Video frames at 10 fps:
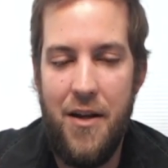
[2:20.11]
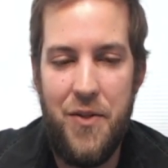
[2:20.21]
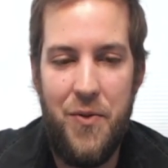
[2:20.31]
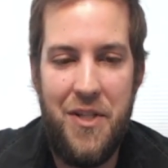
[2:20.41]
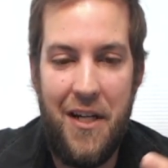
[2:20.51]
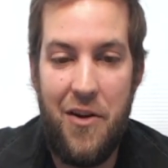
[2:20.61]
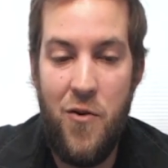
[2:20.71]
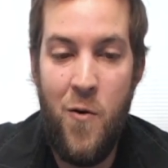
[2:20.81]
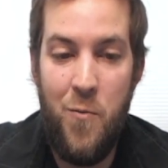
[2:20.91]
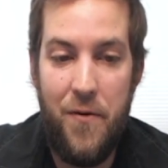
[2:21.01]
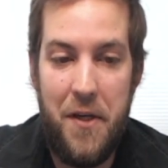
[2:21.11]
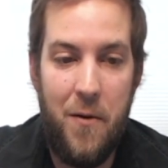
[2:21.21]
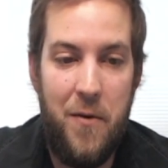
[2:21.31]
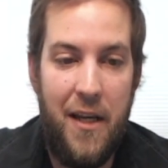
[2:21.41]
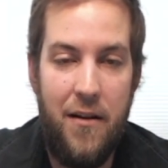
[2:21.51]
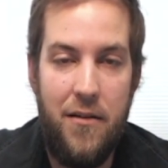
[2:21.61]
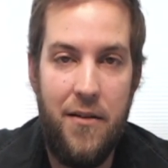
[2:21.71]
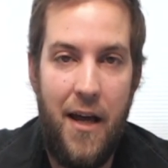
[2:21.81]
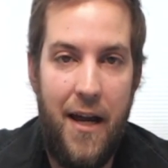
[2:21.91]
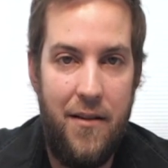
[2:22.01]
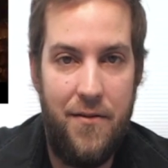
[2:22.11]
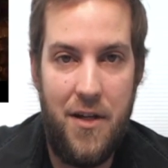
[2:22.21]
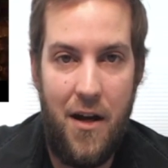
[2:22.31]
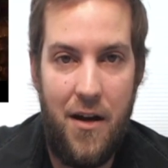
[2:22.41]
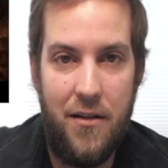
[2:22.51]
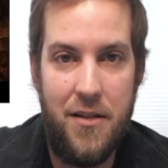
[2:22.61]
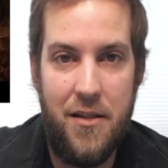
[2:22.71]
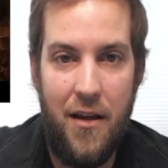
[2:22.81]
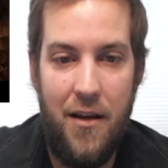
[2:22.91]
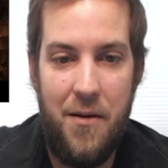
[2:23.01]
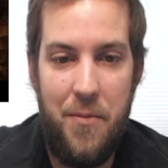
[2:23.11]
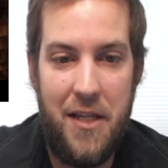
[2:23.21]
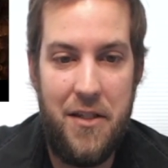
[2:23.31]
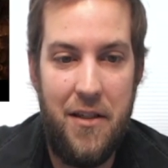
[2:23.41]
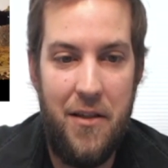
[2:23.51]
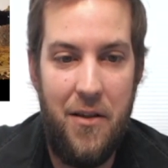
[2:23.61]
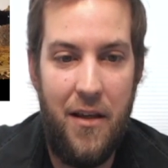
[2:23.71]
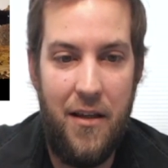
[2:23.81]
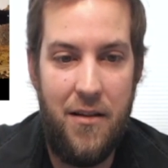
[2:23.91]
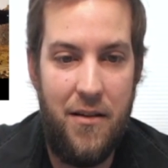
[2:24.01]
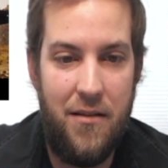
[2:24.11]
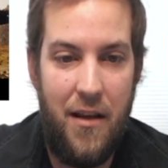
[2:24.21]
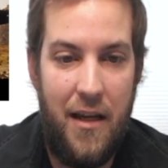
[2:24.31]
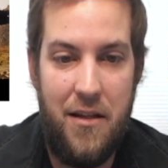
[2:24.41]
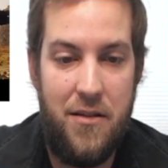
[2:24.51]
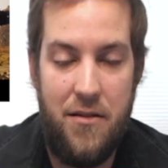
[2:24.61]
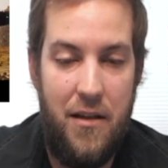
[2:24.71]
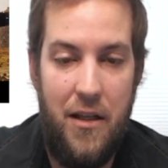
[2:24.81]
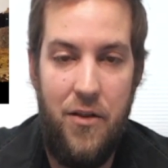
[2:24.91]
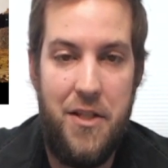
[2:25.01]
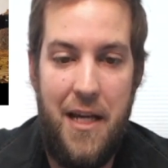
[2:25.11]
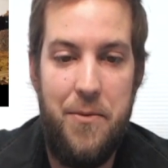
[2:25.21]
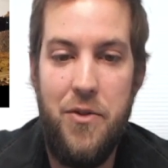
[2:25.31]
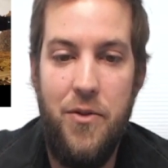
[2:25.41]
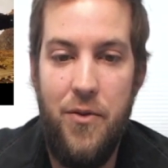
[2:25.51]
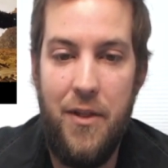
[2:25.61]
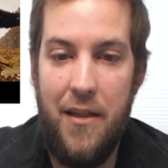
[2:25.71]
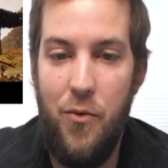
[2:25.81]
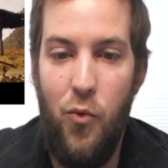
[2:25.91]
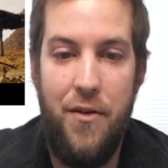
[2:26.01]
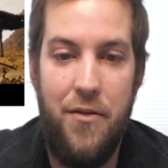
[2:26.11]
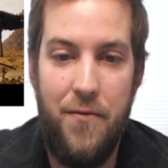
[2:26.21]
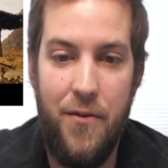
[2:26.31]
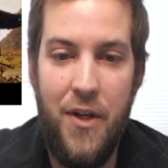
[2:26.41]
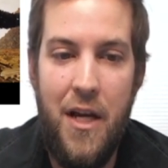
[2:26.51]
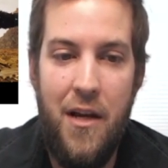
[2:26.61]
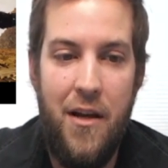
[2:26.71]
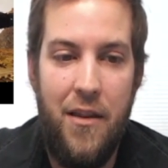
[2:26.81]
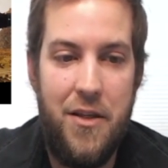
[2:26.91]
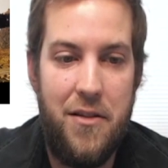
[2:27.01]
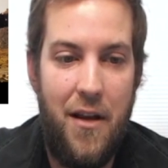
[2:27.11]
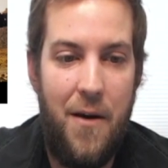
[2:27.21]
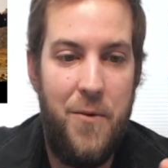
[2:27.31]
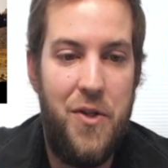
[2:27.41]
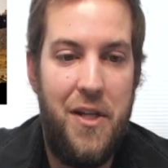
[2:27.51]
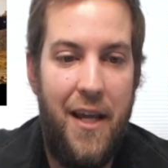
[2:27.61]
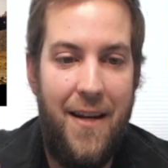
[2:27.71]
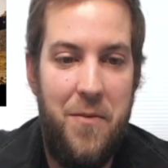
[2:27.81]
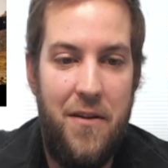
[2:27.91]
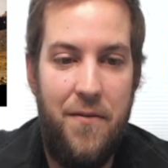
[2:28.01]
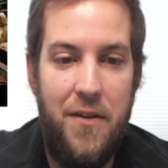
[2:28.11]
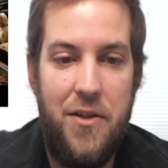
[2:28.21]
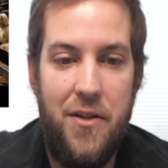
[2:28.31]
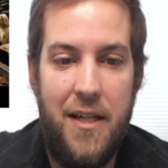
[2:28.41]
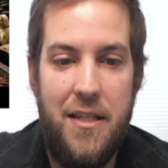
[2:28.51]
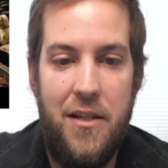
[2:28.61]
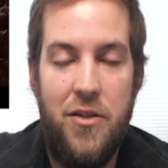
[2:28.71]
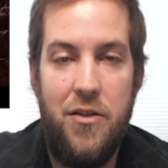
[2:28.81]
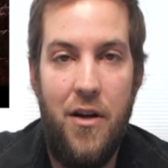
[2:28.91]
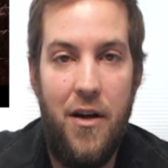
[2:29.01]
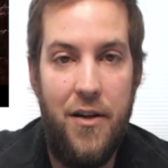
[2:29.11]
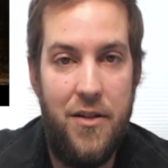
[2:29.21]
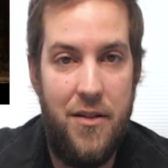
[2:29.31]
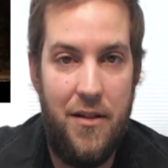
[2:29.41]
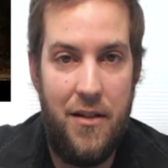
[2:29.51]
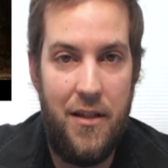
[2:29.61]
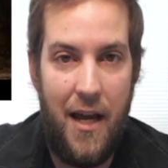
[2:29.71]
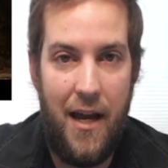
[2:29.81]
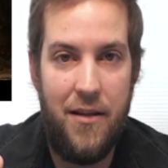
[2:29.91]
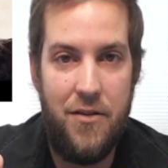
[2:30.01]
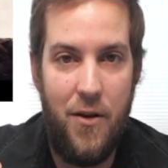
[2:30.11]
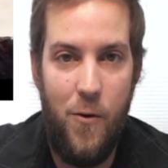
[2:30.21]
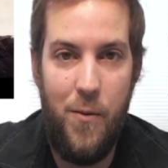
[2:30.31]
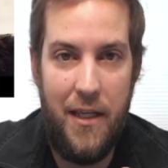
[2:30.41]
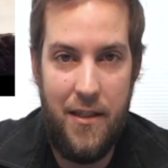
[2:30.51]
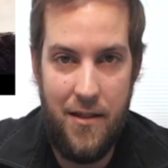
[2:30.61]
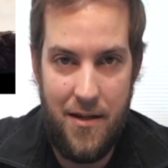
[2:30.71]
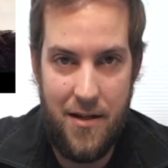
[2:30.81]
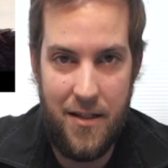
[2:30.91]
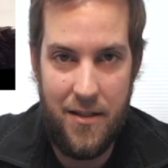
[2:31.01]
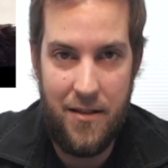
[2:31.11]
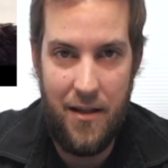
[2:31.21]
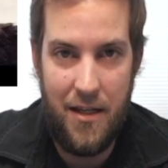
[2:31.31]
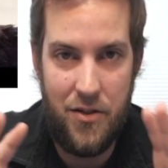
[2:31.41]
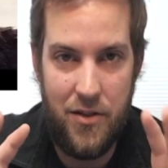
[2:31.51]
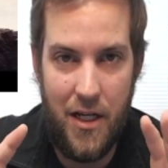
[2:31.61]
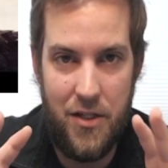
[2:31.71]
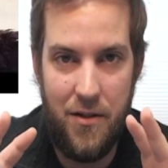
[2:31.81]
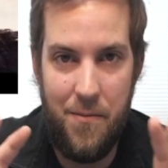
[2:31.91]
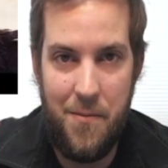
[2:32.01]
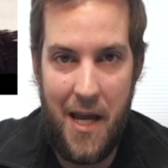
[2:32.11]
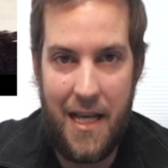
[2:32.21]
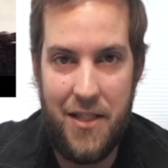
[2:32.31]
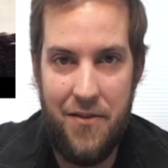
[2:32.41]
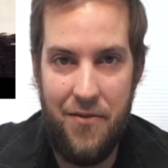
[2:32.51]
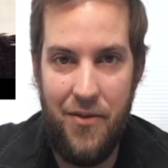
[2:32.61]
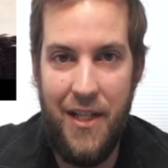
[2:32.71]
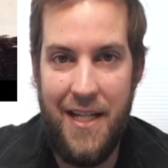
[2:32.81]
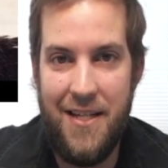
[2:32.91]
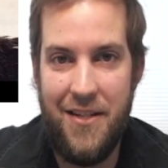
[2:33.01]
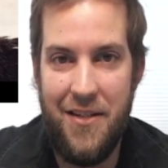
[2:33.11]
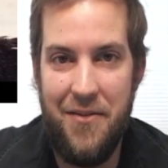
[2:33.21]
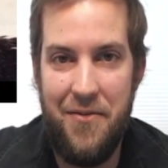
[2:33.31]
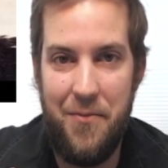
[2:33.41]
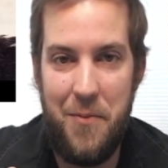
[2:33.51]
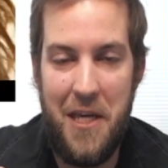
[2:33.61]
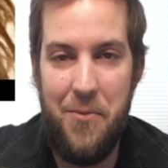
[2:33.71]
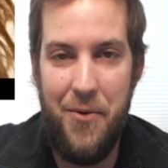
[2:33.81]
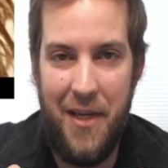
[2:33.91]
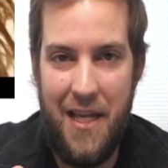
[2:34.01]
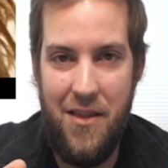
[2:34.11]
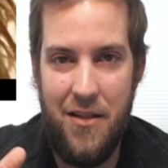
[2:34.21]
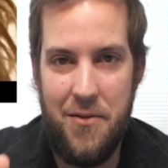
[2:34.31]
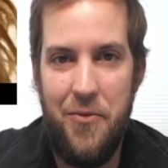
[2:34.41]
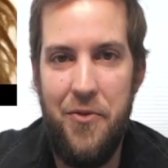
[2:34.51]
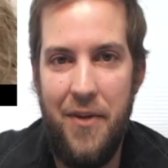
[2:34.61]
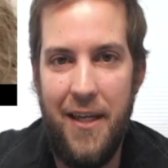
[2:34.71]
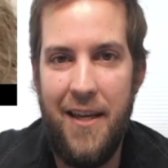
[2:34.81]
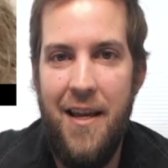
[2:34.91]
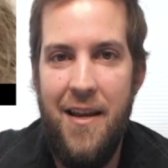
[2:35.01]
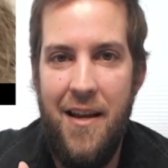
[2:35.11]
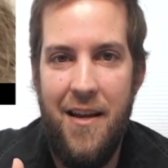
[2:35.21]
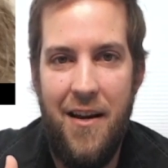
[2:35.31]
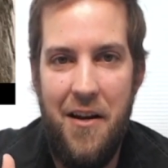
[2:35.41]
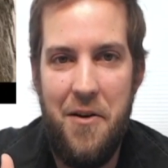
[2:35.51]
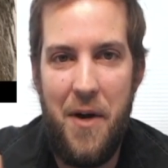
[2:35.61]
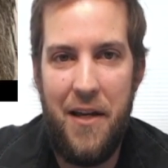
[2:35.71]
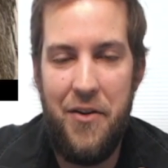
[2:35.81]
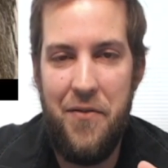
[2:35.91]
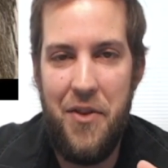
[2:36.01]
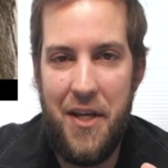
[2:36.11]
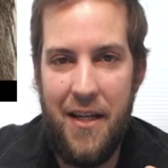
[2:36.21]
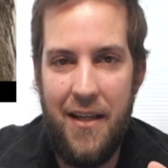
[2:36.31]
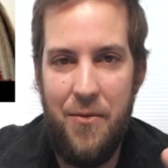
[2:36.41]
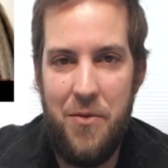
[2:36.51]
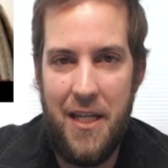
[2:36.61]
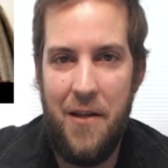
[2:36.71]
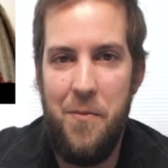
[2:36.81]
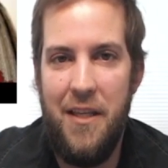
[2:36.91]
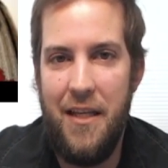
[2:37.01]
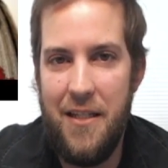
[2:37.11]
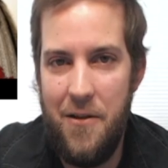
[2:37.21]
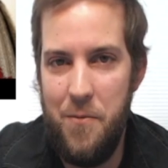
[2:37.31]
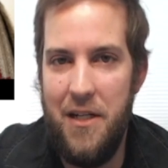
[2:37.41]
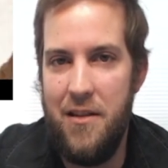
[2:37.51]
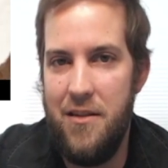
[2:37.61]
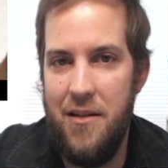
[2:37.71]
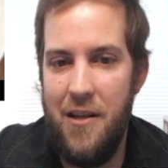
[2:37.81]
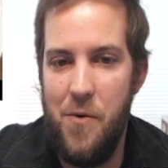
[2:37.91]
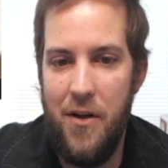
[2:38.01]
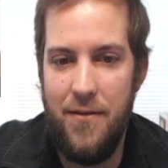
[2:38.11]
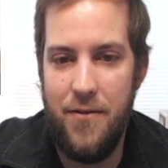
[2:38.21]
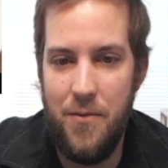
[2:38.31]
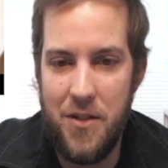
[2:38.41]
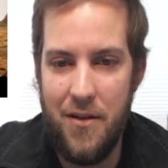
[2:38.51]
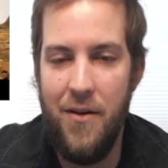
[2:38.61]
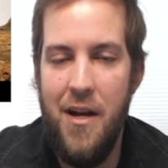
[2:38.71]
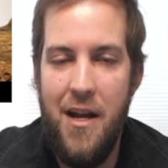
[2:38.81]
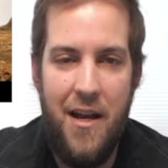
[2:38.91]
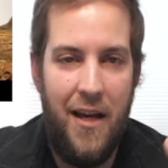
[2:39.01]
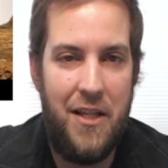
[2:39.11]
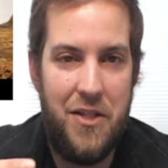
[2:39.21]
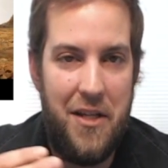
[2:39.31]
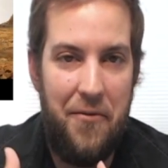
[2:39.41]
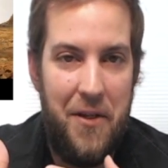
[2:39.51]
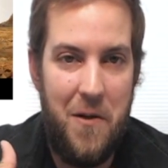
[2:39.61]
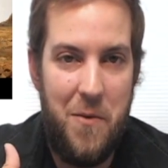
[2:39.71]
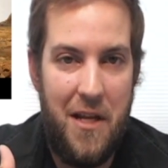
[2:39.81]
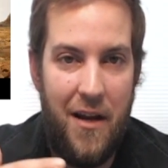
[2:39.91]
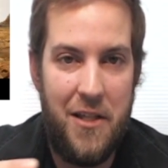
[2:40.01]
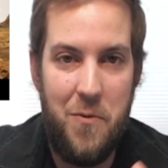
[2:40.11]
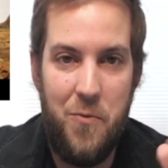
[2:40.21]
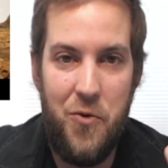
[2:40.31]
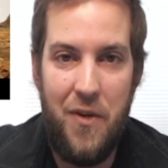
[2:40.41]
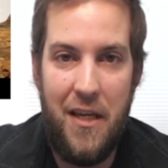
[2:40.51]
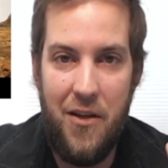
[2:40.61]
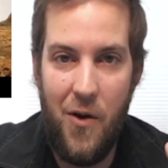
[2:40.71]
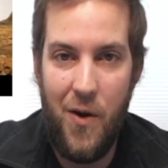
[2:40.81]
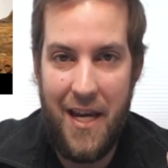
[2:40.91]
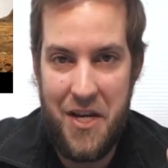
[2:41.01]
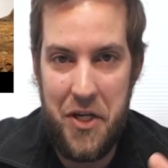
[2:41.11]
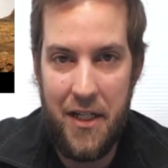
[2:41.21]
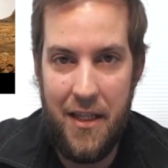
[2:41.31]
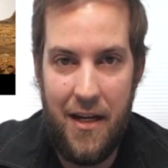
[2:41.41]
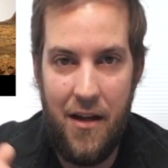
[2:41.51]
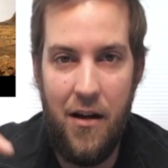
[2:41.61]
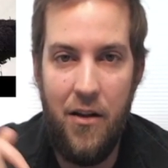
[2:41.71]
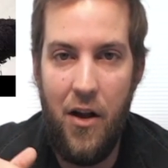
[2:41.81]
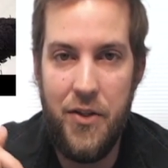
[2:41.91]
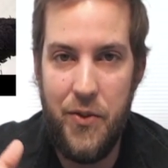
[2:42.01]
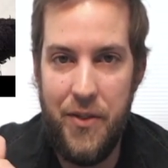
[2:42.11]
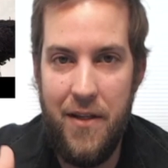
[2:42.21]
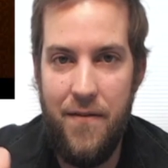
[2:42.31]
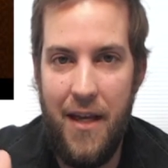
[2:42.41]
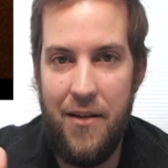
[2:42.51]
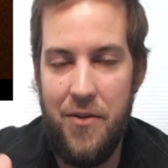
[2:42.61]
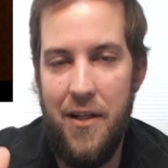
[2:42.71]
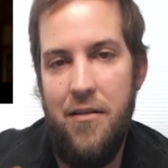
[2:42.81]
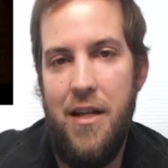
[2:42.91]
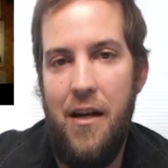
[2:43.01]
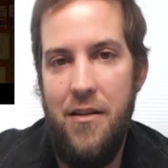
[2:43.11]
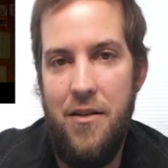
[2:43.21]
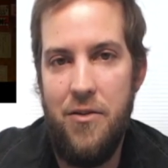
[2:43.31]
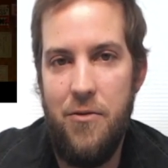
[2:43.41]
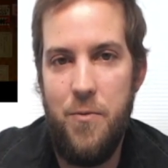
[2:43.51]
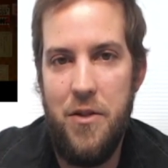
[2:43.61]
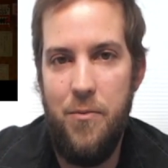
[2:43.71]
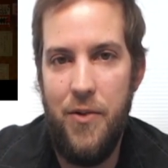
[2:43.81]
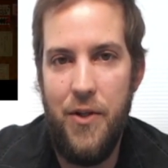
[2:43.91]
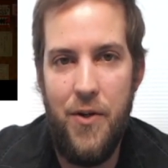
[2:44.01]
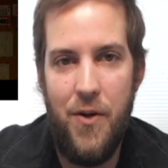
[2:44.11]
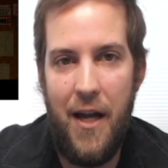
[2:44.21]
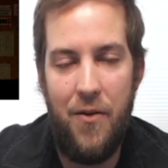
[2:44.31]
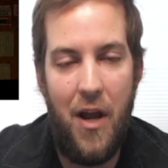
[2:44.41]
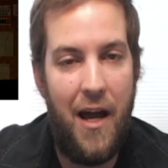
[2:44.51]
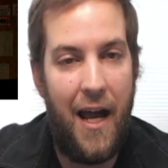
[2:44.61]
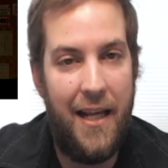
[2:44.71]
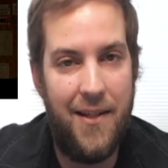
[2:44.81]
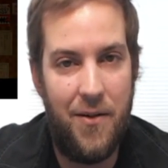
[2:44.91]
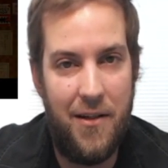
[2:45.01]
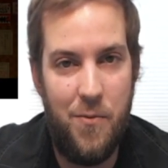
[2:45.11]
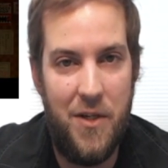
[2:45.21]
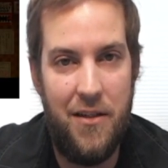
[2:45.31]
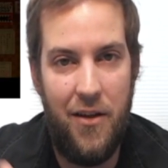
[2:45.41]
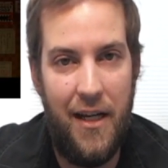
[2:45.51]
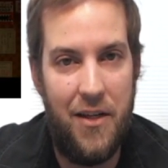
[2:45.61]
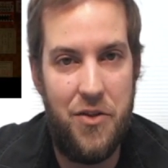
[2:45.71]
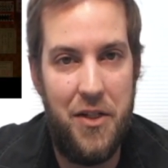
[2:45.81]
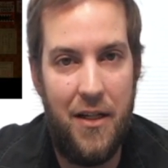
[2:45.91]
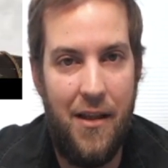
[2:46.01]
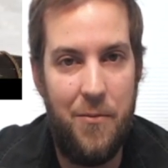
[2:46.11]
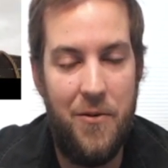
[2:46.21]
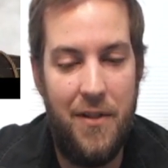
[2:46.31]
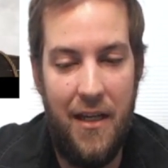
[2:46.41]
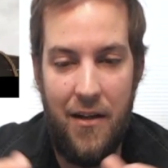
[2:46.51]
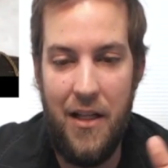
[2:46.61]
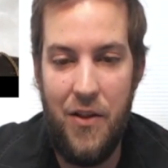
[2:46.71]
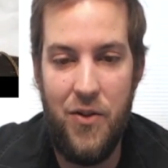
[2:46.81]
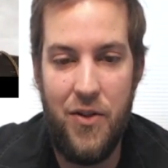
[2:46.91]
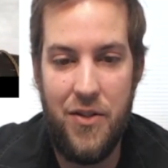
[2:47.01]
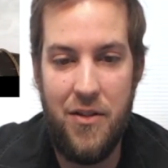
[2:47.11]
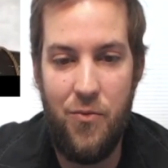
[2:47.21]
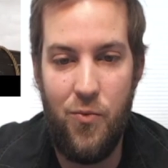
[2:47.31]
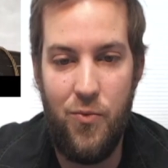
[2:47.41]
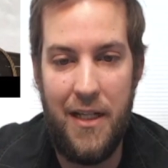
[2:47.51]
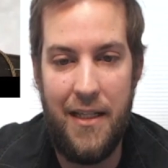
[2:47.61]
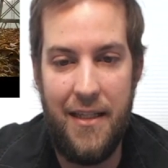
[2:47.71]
So he's got a new movie coming out called Isle of Dogs. It looks absolutely wonderful. The stop-motion animated feature has a star-studded cast. Oh my goodness, it's such a massive list of people in this movie. I don't even think it would take me like 10 minutes to name all of them. So it's definitely going to be an awesome movie. Go ahead and check that out. I'll also leave that trailer down in the description below. I'd highly recommend that you guys check that movie out. It looks really